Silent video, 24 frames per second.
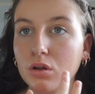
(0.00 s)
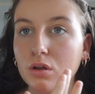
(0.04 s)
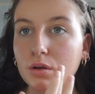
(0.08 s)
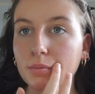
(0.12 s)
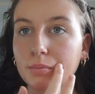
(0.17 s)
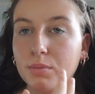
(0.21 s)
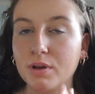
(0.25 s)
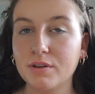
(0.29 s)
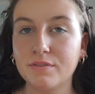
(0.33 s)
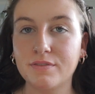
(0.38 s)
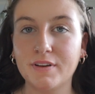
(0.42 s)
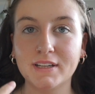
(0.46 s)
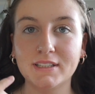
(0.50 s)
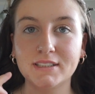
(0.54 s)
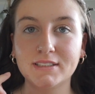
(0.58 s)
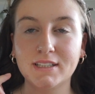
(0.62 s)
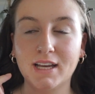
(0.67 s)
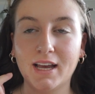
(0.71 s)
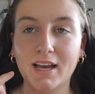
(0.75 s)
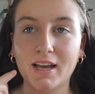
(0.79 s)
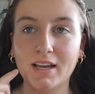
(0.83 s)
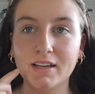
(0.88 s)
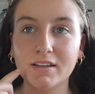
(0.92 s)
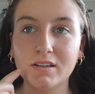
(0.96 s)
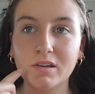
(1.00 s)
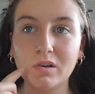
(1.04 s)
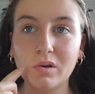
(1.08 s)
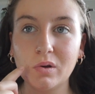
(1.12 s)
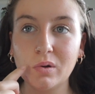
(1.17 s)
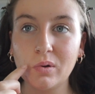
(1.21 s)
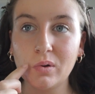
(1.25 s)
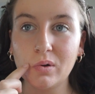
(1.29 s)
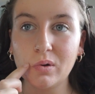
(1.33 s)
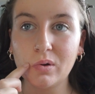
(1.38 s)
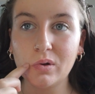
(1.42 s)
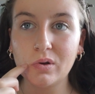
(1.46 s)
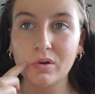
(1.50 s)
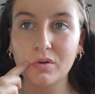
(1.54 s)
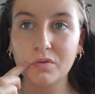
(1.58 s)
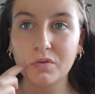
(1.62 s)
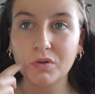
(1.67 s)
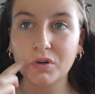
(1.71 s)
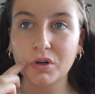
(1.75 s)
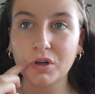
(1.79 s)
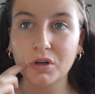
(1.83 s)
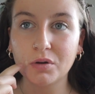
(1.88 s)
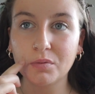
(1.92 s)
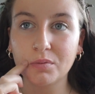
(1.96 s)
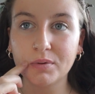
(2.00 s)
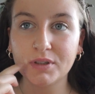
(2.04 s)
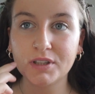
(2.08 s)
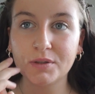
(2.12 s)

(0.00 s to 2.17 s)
My face said, if you're going to be